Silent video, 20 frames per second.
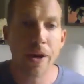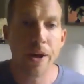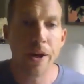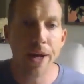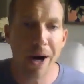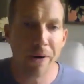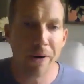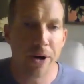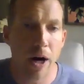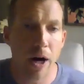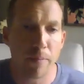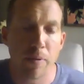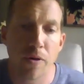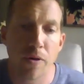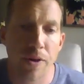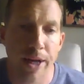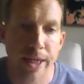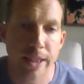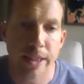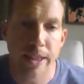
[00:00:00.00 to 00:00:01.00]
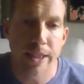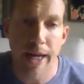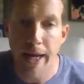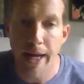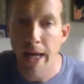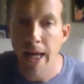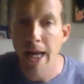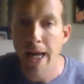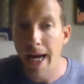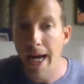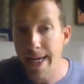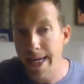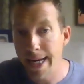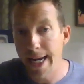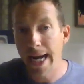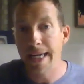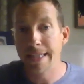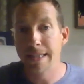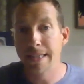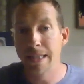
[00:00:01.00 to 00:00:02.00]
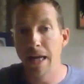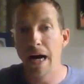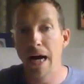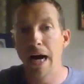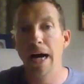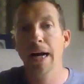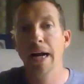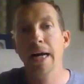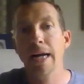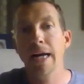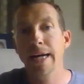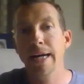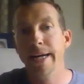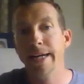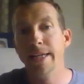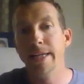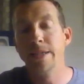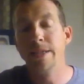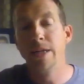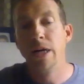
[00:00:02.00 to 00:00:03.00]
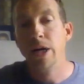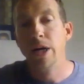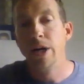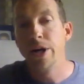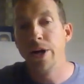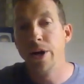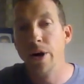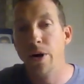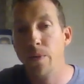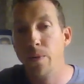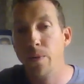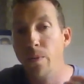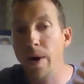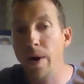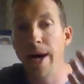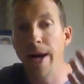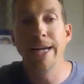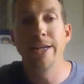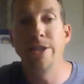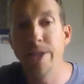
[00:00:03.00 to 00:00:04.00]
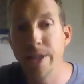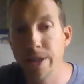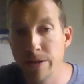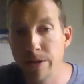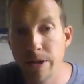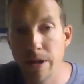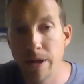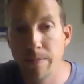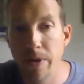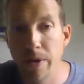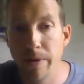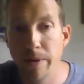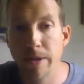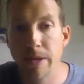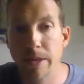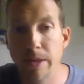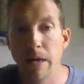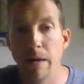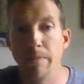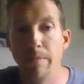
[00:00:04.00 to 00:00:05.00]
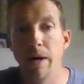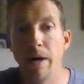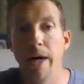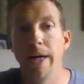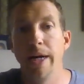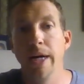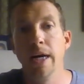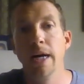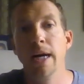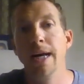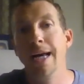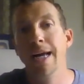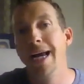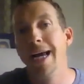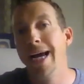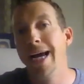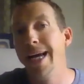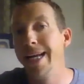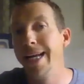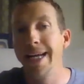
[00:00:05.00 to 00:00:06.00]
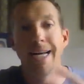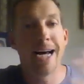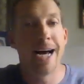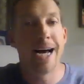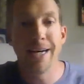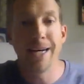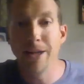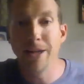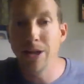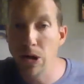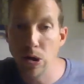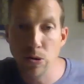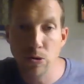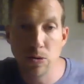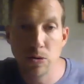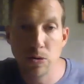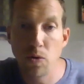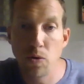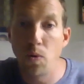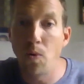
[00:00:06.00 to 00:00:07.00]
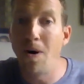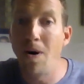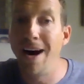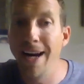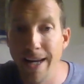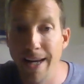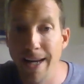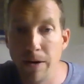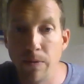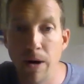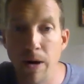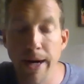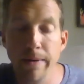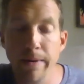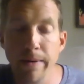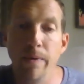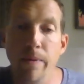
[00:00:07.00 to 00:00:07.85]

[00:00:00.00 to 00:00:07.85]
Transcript: Now, a couple things that I get asked a lot is, when I share something with somebody and they kind of go quiet, right?